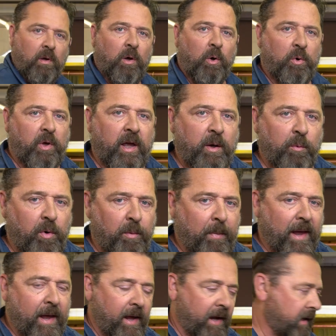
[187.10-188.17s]
Okay, we're
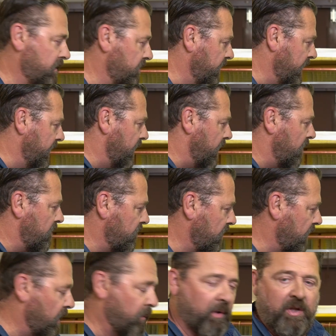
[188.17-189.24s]
back. Now,
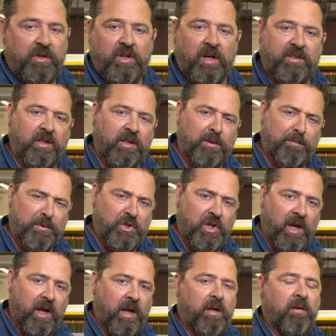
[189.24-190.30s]
I readjusted the
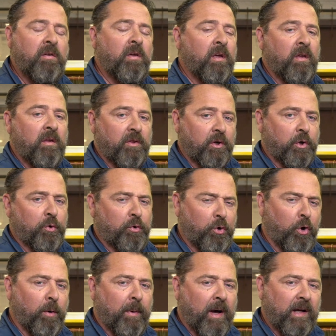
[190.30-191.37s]
machine. The
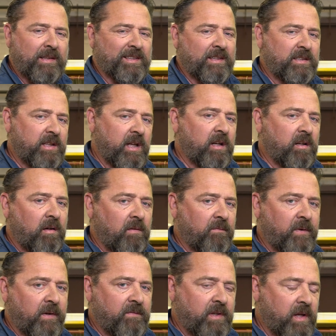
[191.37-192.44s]
control box is set on
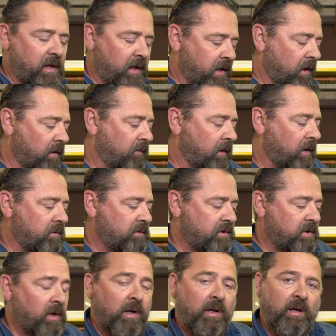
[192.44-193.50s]
fifteen
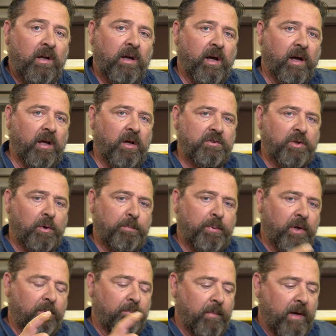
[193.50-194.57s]
kilovolts. I also
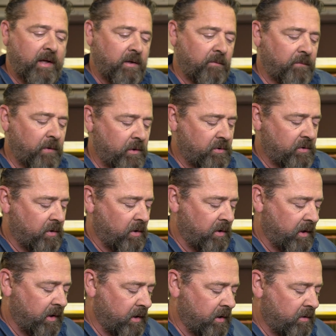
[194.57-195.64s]
put my diffuser on
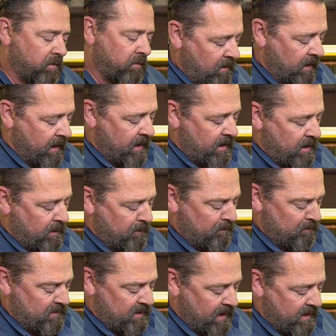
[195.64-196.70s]
here. And
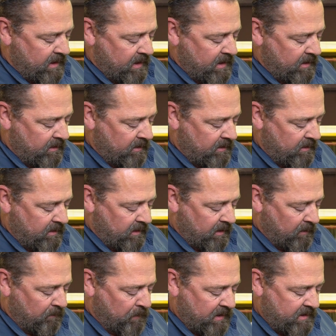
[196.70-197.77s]
I'm taking
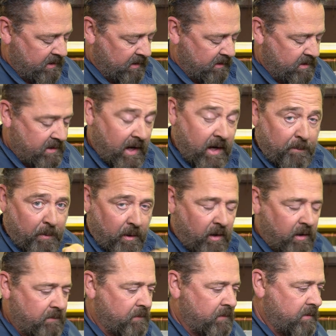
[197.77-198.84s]
a piece of tape
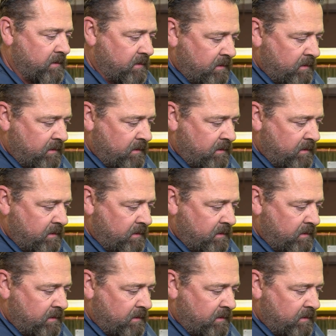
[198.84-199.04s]
off